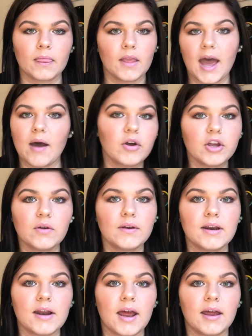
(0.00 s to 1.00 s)
"How are you doing
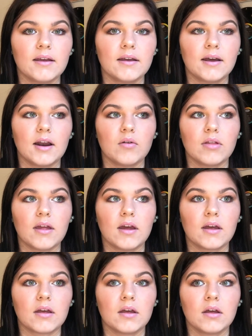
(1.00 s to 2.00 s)
today?" And I was
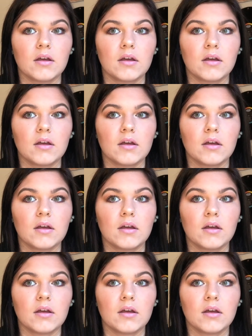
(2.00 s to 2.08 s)
like,